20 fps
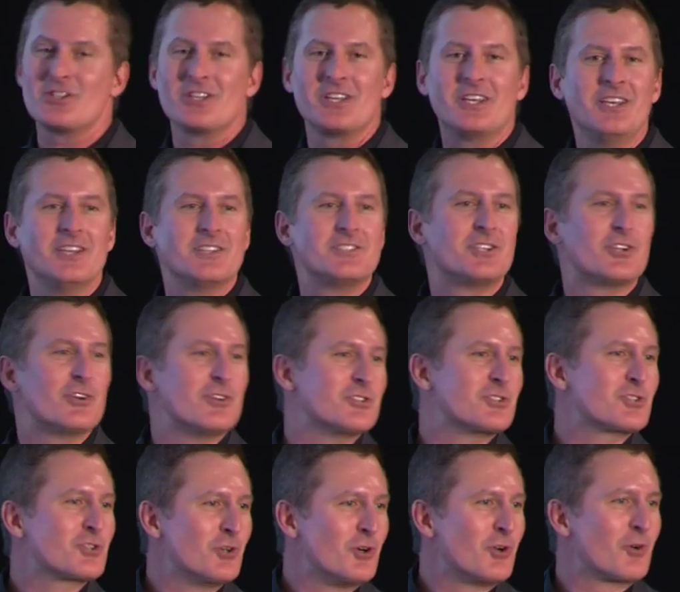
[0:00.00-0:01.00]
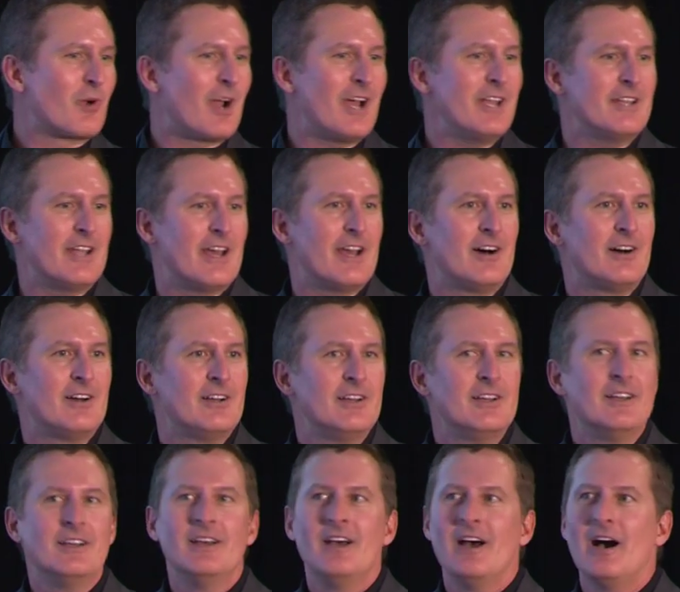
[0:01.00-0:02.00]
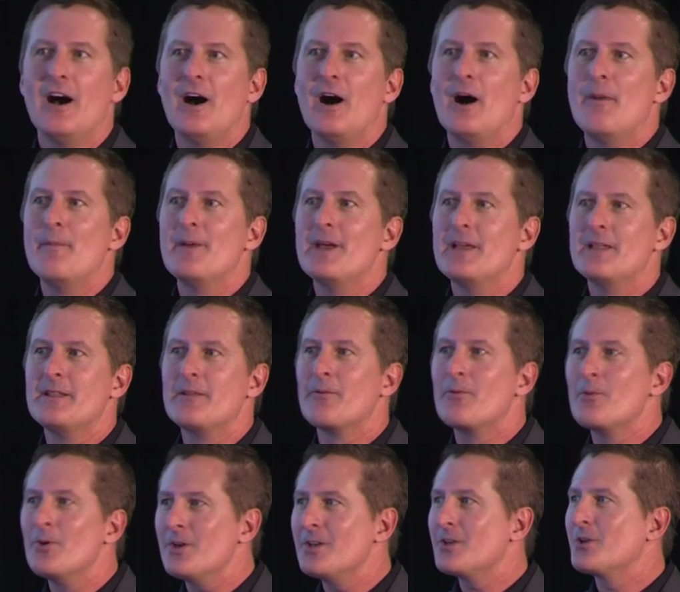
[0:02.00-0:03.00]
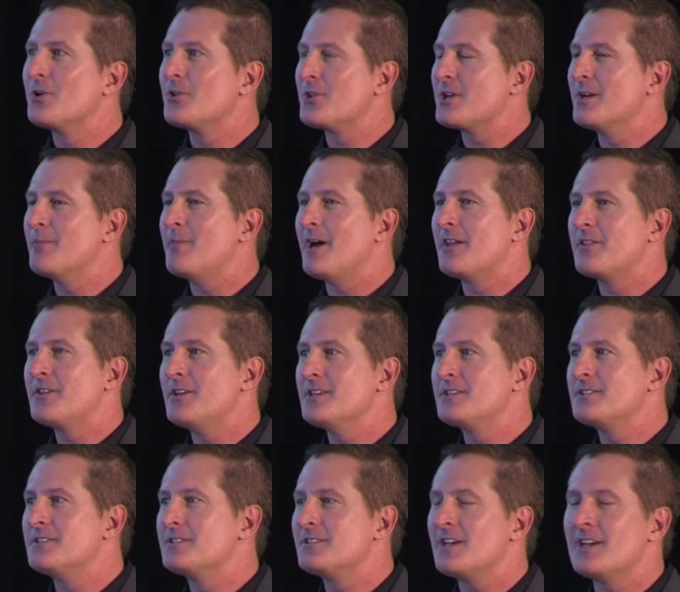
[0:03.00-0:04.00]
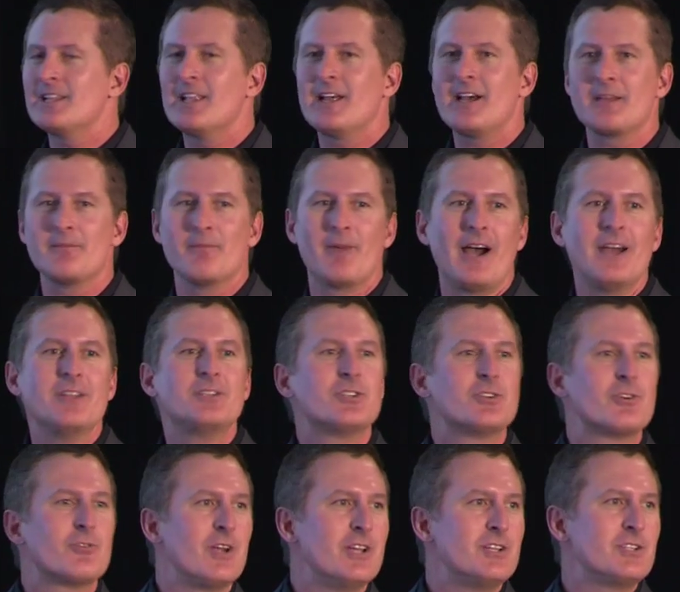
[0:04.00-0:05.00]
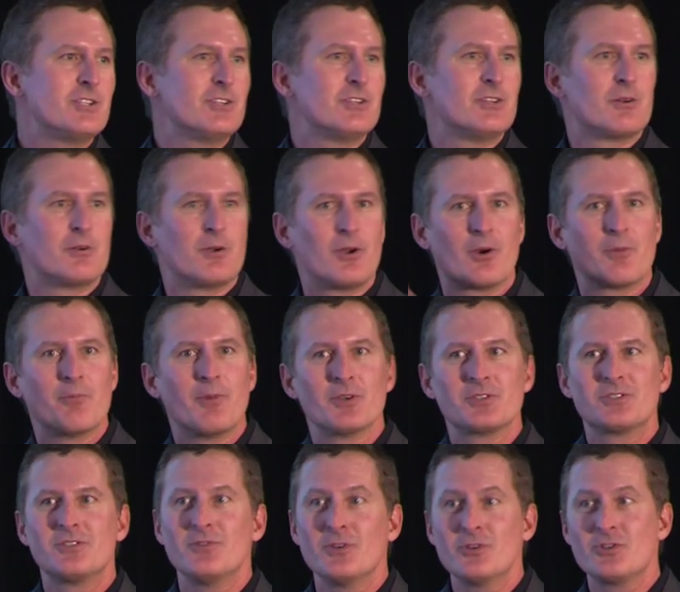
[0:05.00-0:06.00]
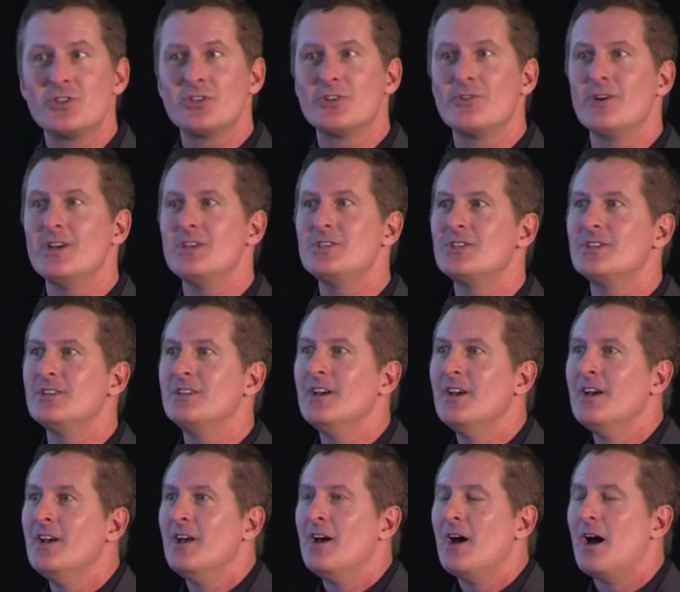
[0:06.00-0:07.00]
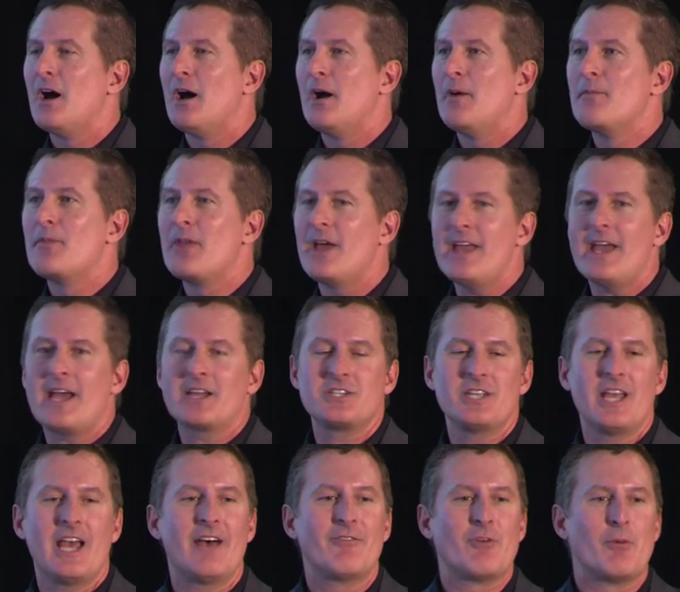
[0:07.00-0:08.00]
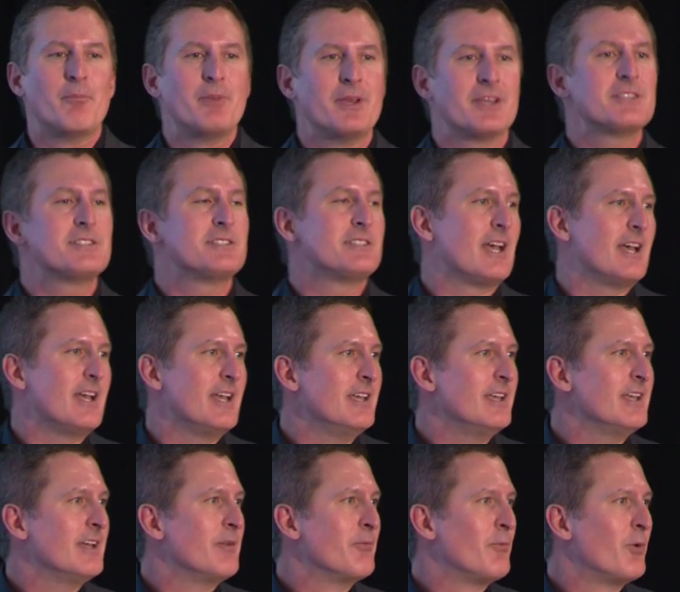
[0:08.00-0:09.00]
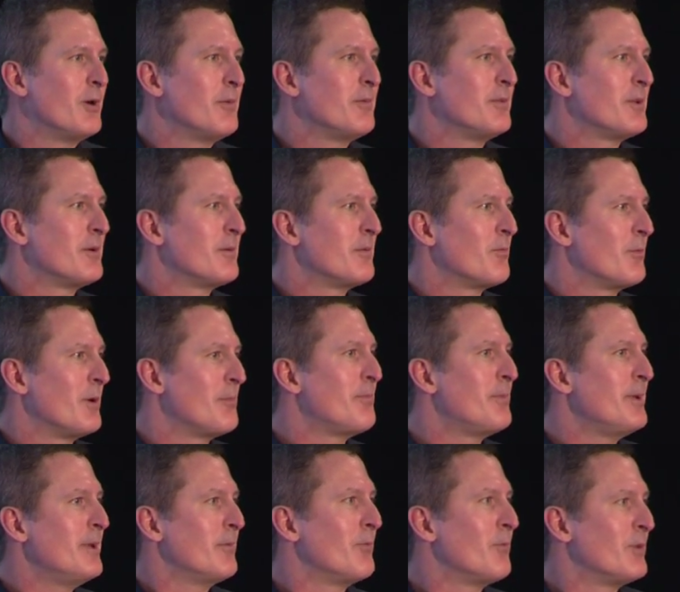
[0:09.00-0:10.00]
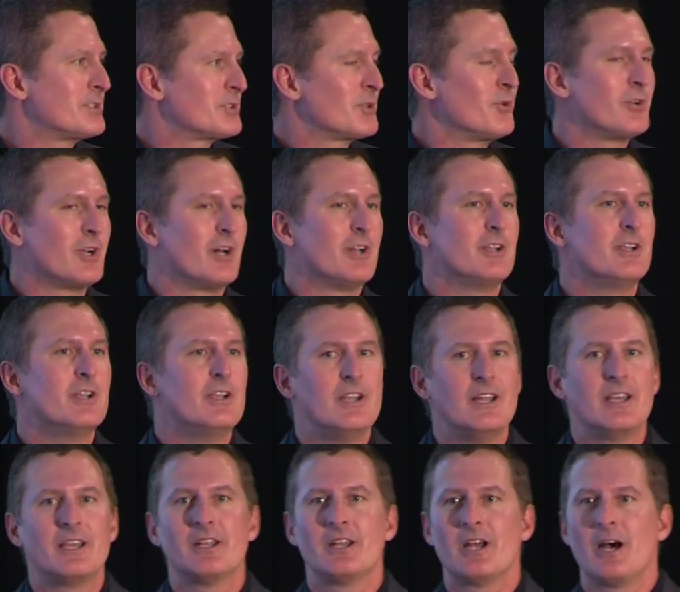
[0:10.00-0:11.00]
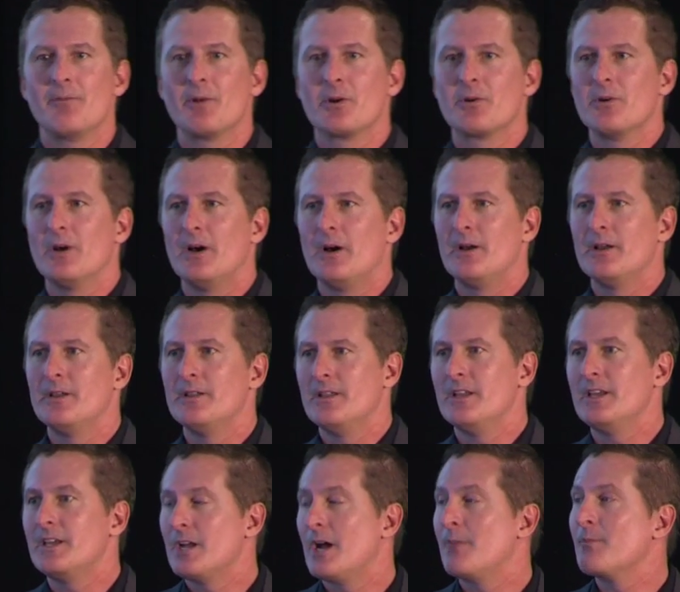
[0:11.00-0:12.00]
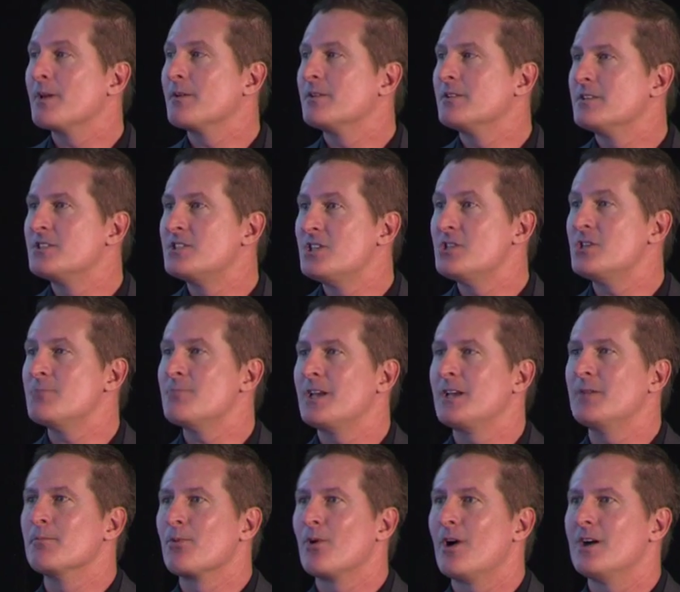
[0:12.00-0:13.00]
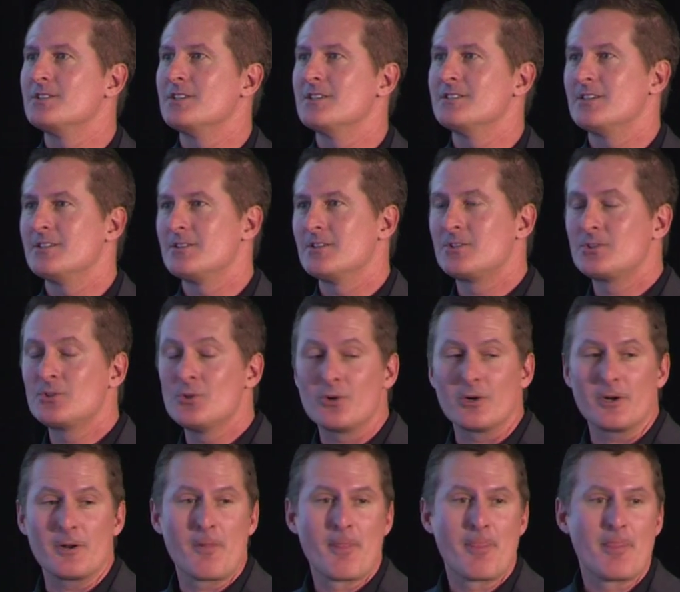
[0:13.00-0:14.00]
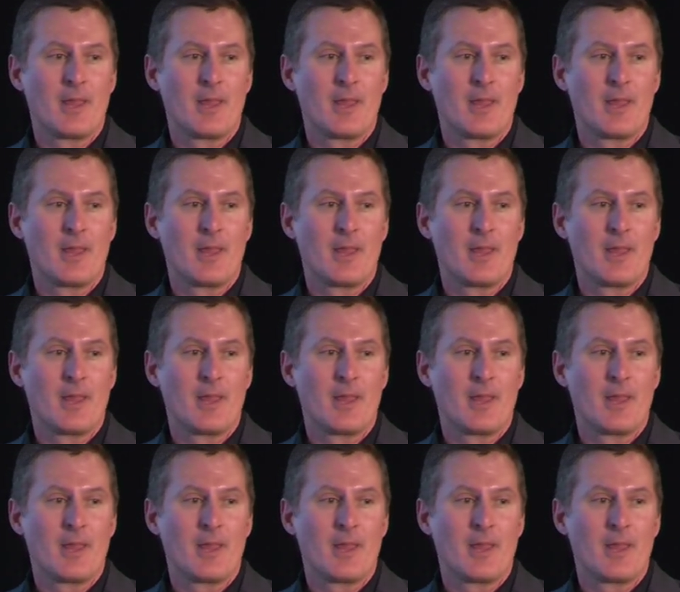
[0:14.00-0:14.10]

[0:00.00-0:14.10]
are the kids that are in school right now. And the really cool thing about this is, unlike my generation or most of your generation, they actually have a big say in what's going on in an economic in the economic decision-making process at the store.